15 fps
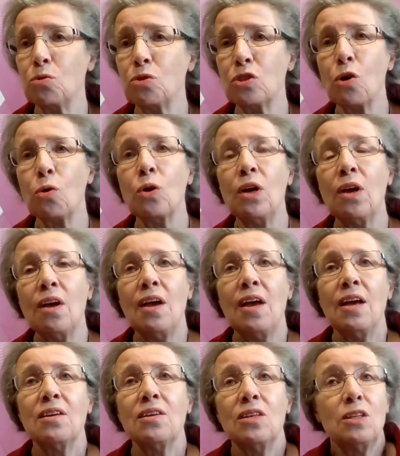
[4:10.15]
So
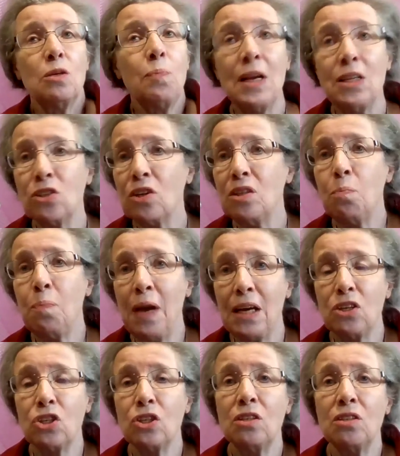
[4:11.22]
it depends on the
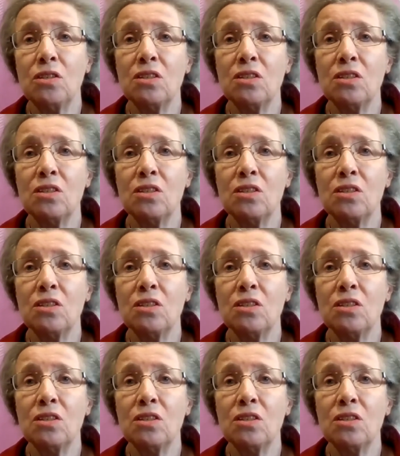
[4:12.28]
patients.